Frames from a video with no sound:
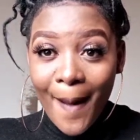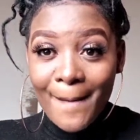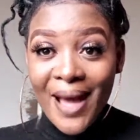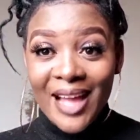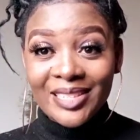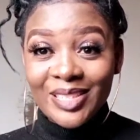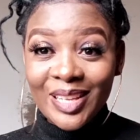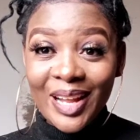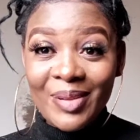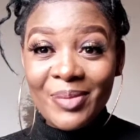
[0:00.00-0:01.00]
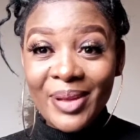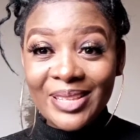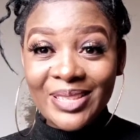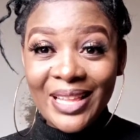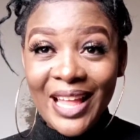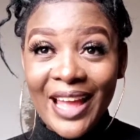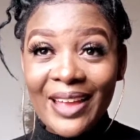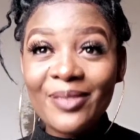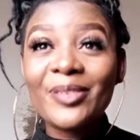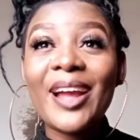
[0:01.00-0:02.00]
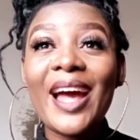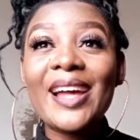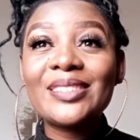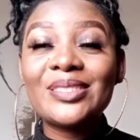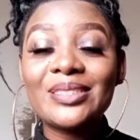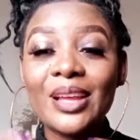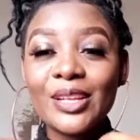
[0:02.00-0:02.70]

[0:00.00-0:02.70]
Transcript: My edges are coming back to life, guys.